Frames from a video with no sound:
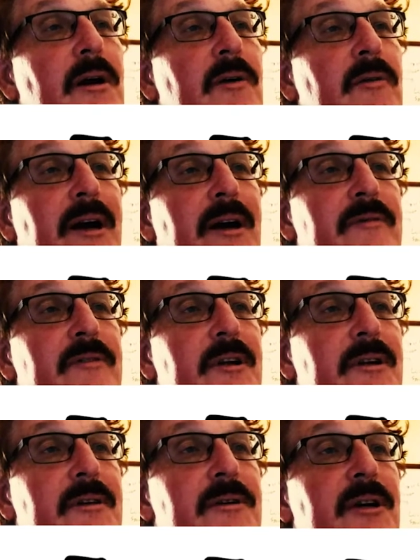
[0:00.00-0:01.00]
Craft
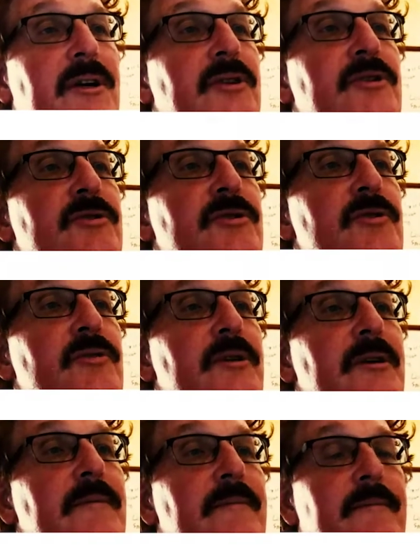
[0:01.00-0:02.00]
and Technicians
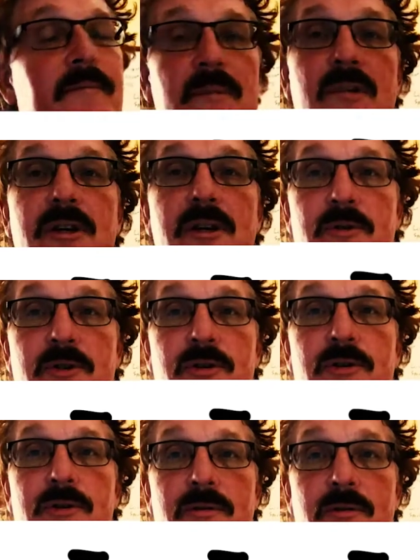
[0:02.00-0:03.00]
Union,
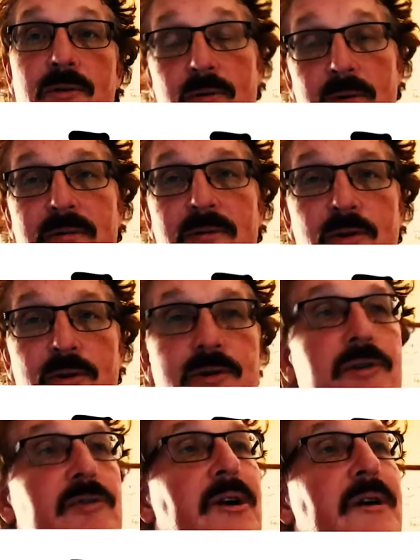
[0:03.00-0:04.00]
Teamsters, who of course
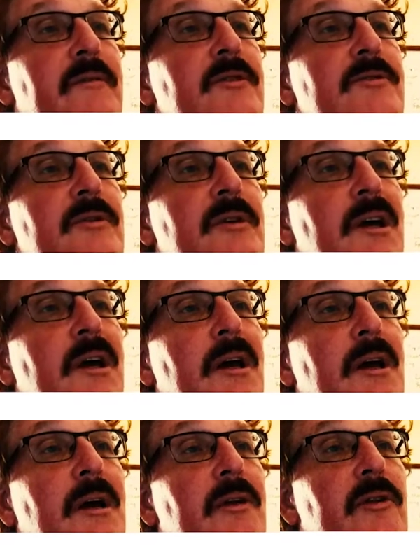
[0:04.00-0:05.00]
are drivers,
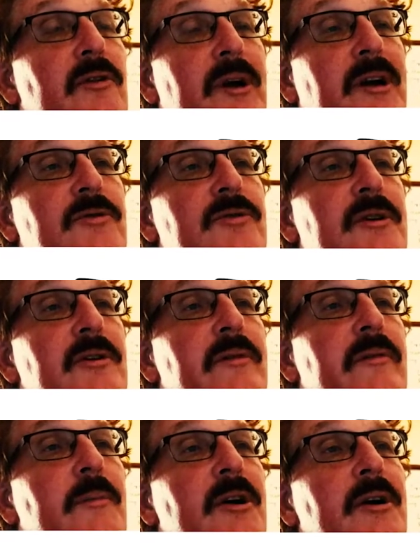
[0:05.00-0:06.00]
the Directors Guild of
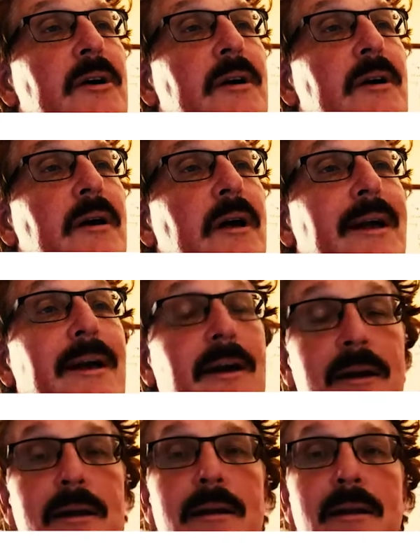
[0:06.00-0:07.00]
America,
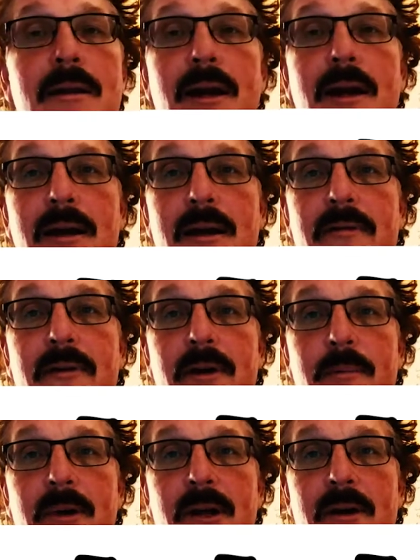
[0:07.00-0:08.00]
and the AFM.
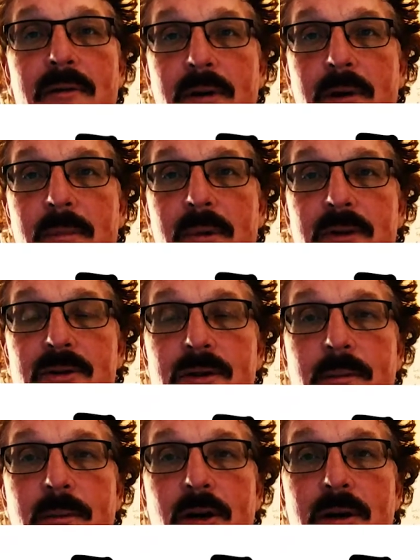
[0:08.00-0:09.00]
The AFM is the
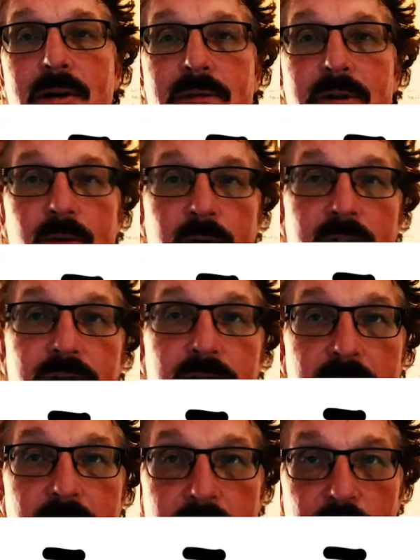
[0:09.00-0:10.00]
American
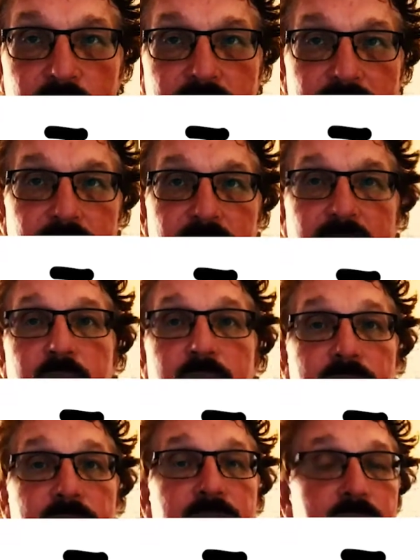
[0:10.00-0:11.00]
Federation of Musicians,
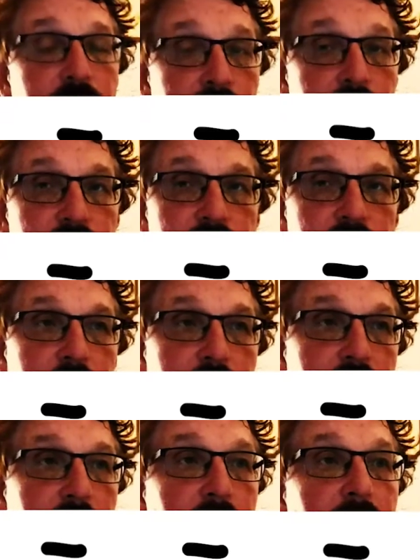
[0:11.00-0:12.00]
which is used
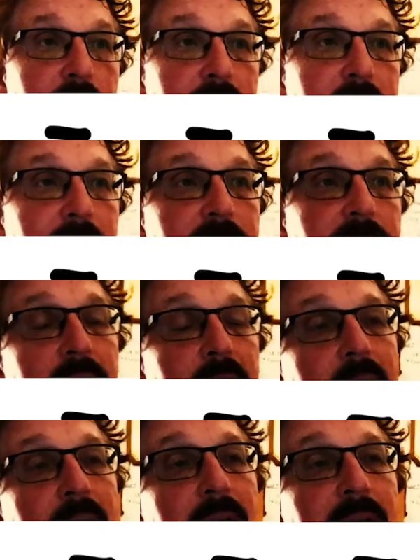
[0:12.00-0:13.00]
when you have
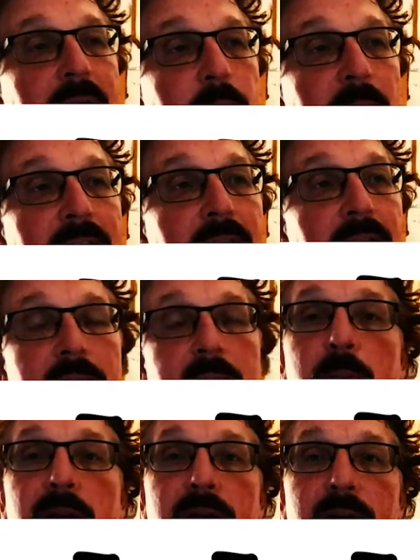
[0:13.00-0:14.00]
a band
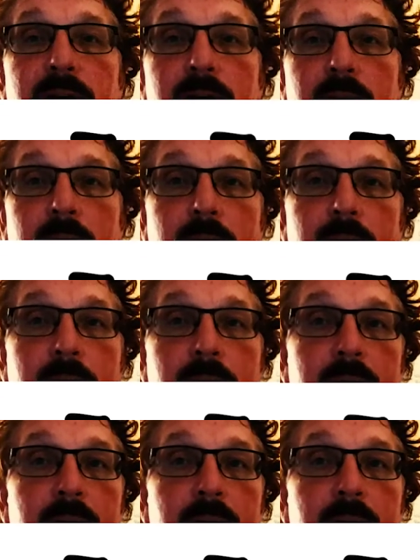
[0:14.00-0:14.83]
appear on